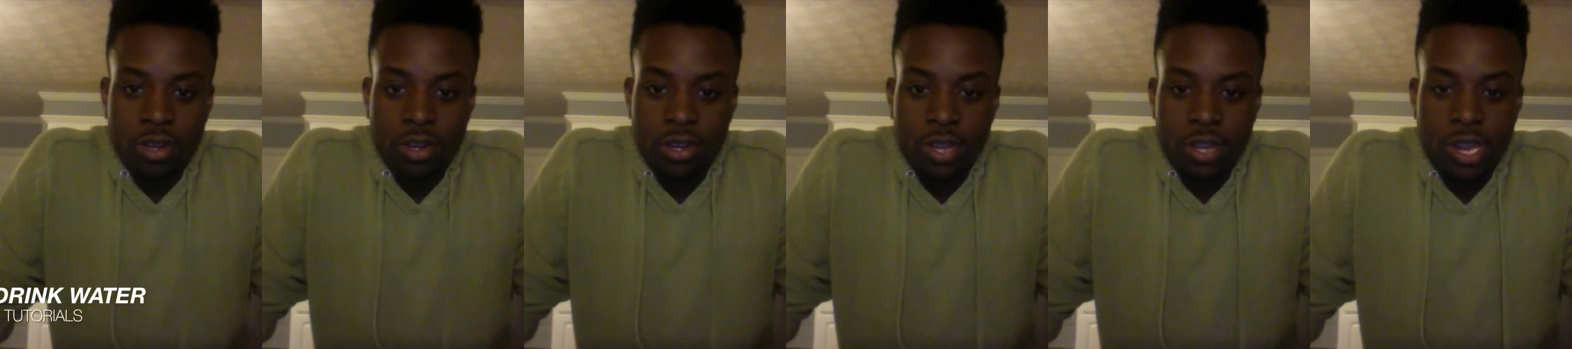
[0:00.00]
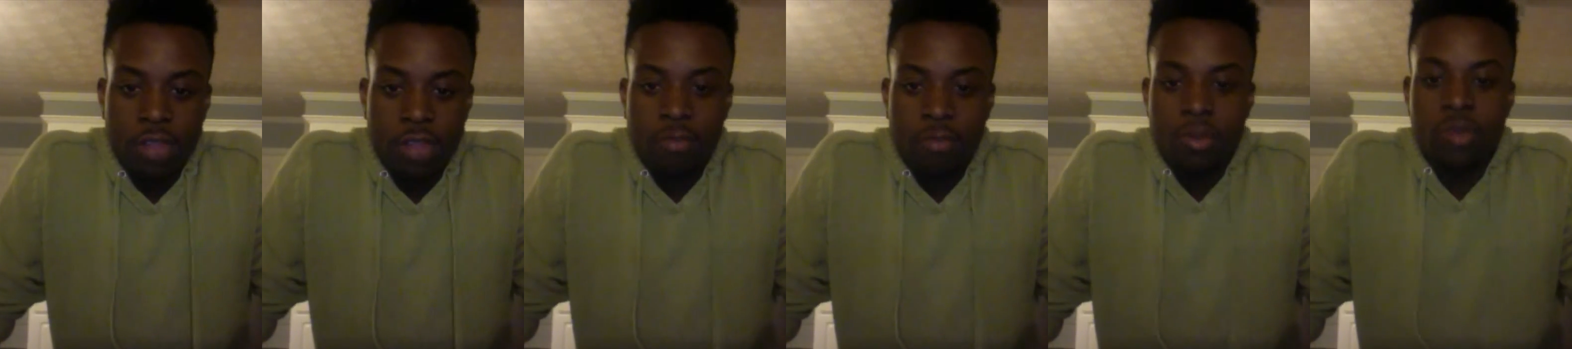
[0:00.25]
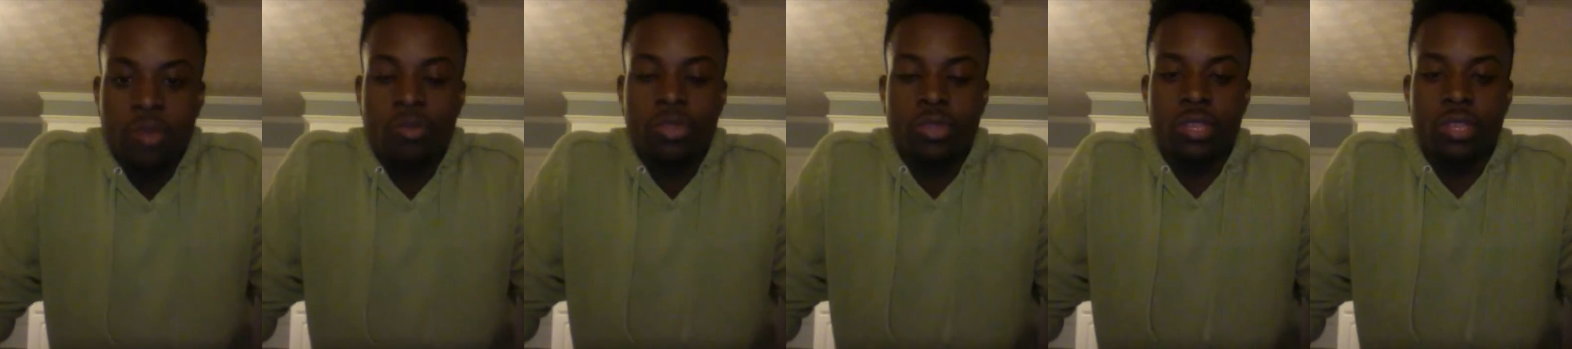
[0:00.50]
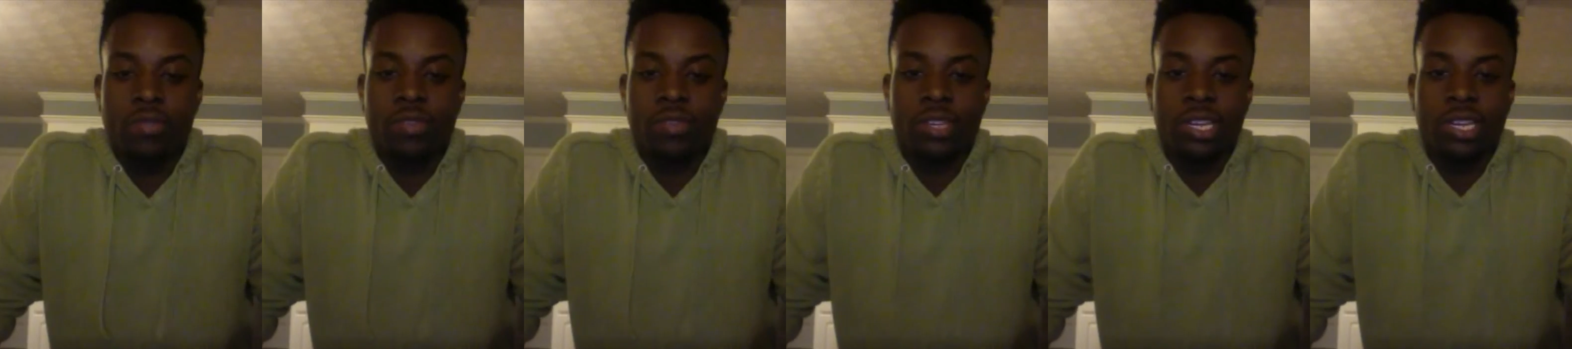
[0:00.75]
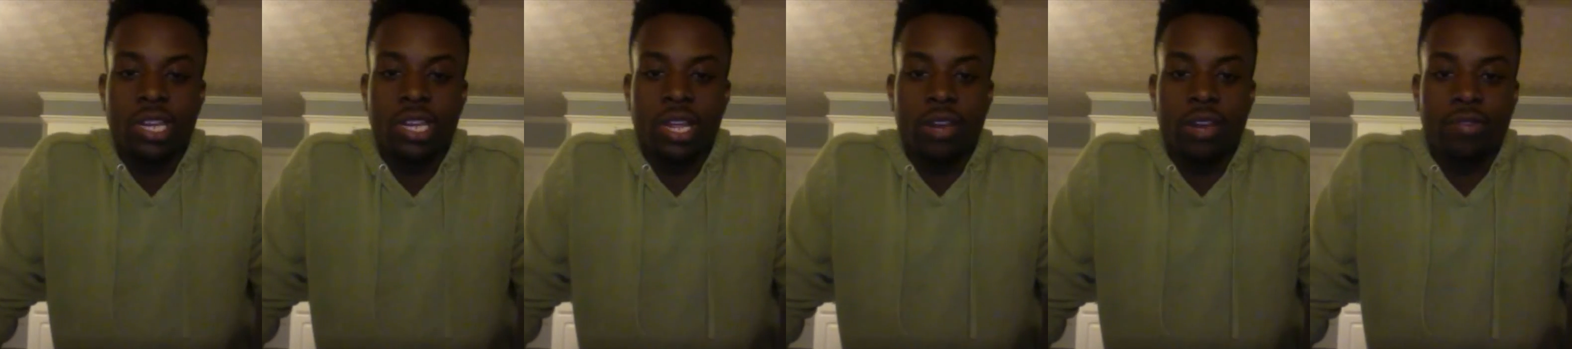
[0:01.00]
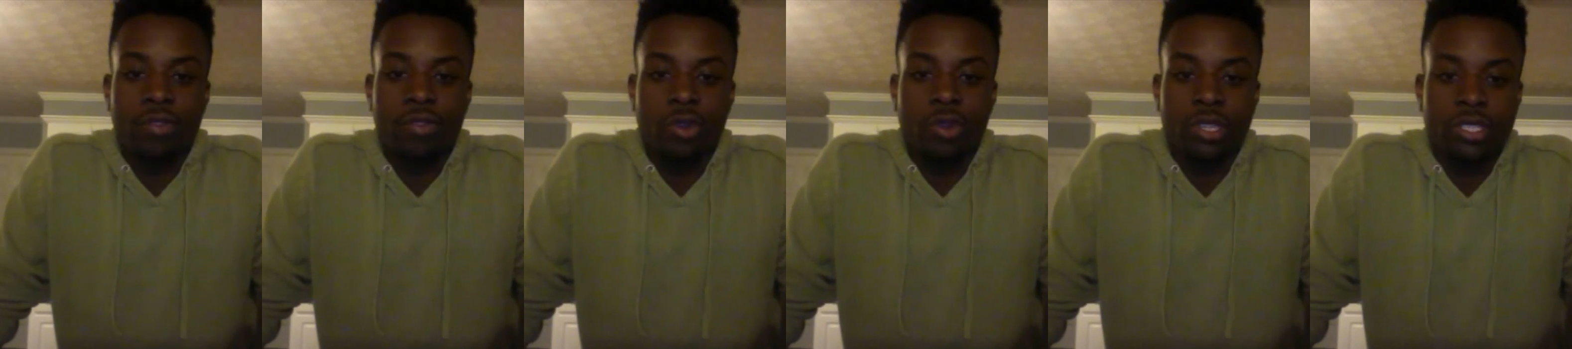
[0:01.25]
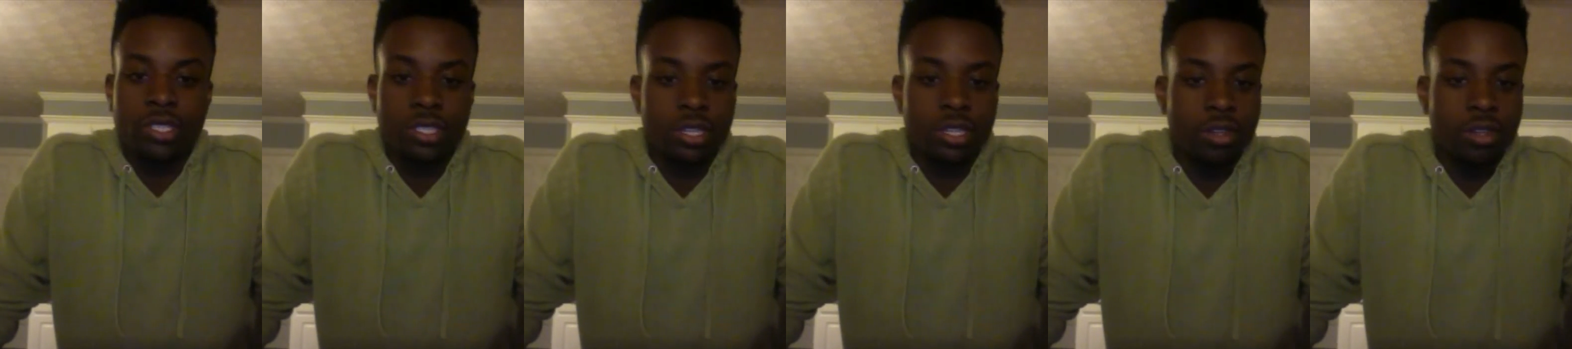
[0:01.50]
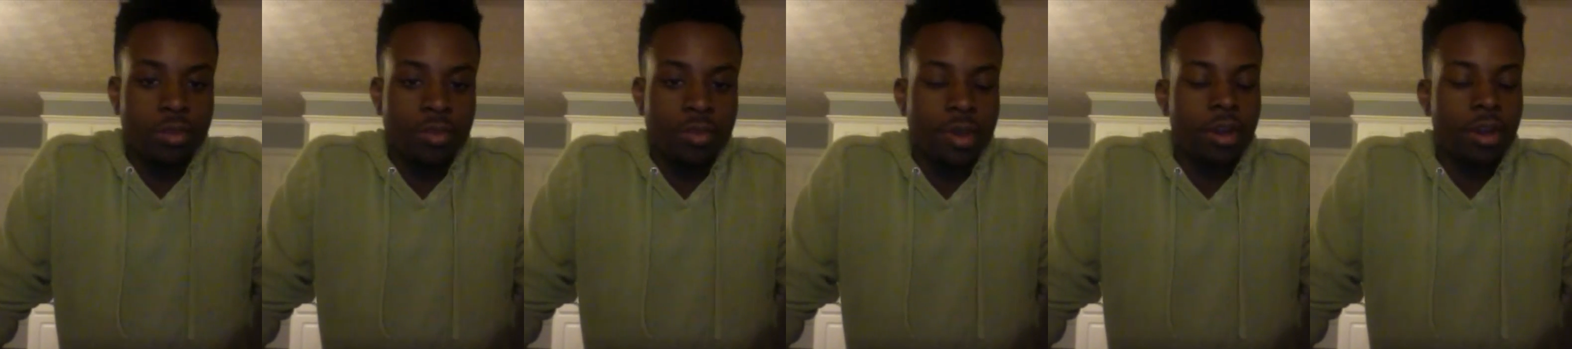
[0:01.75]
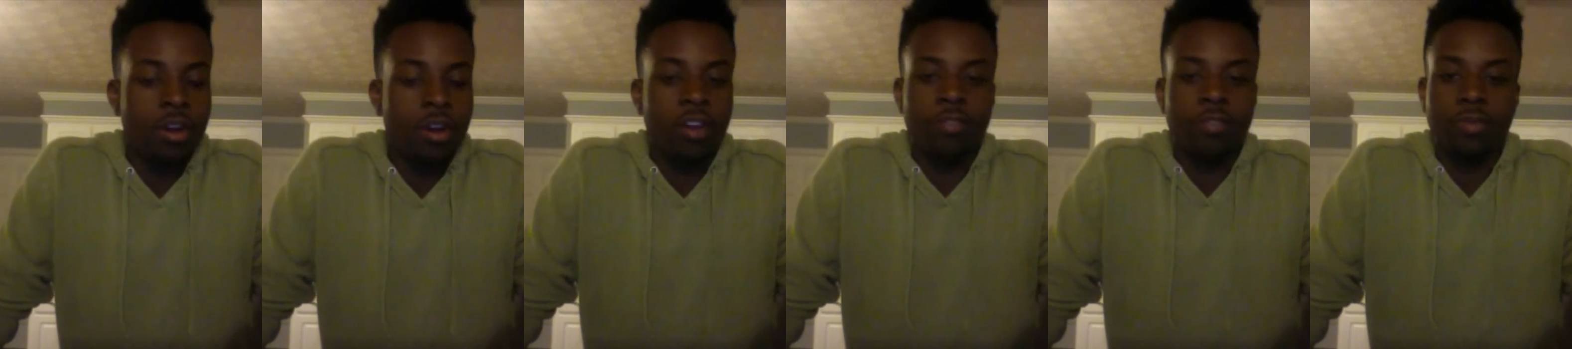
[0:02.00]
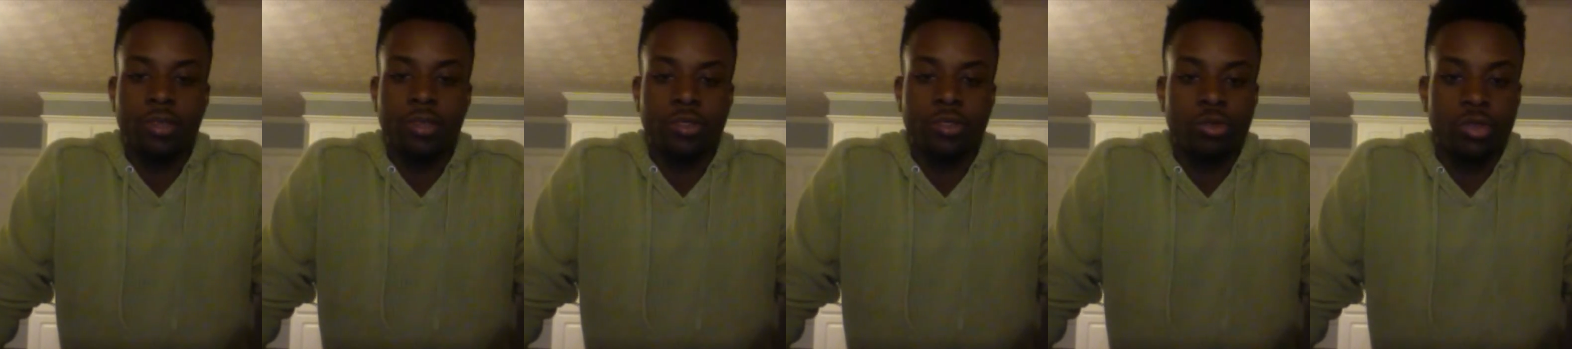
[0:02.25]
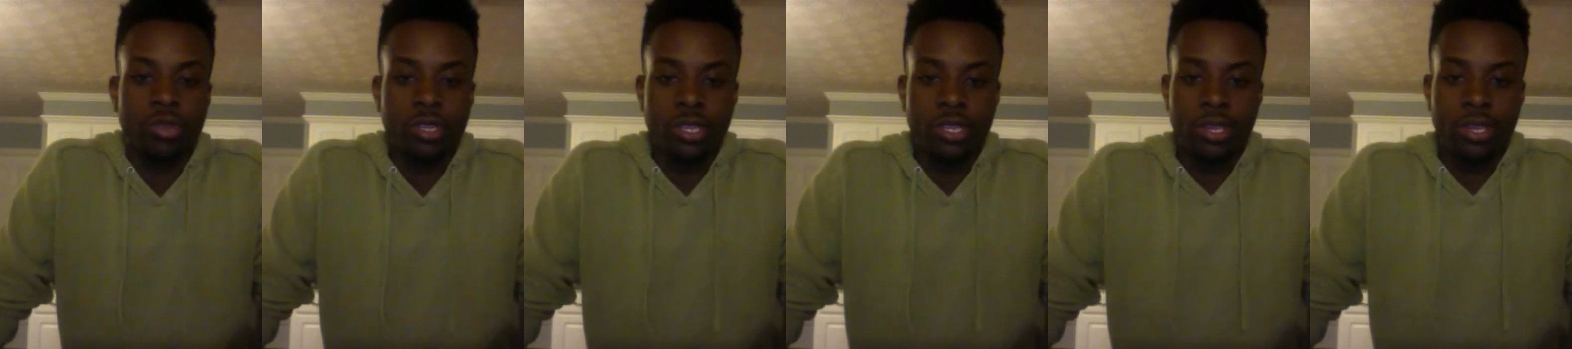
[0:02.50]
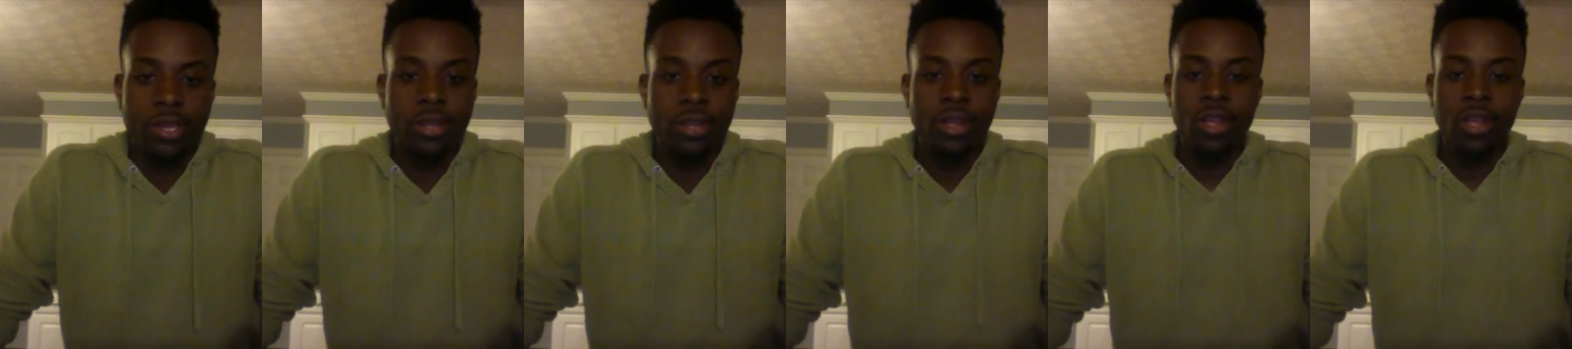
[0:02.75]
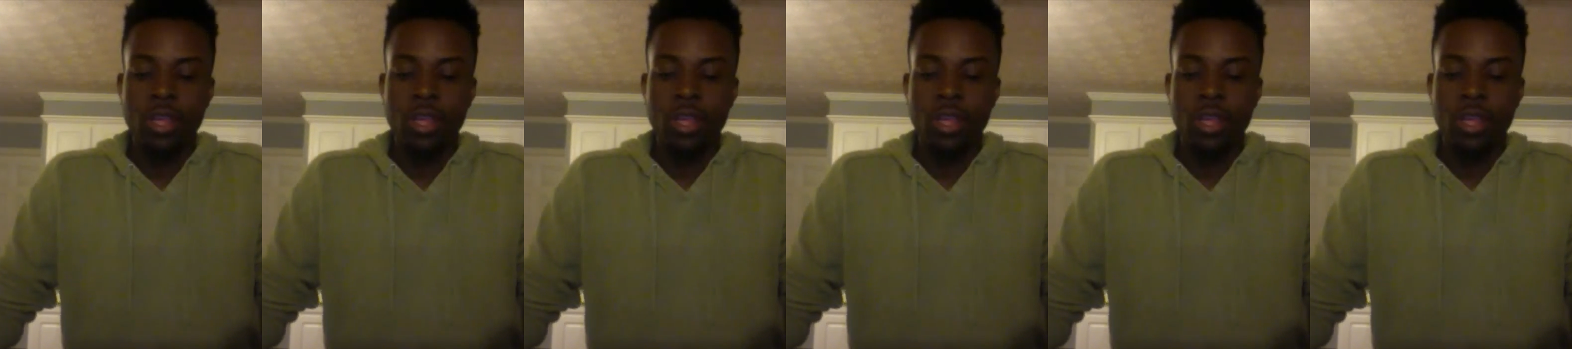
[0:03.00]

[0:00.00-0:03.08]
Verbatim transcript: I've been receiving a lot of questions about how I've been doing there.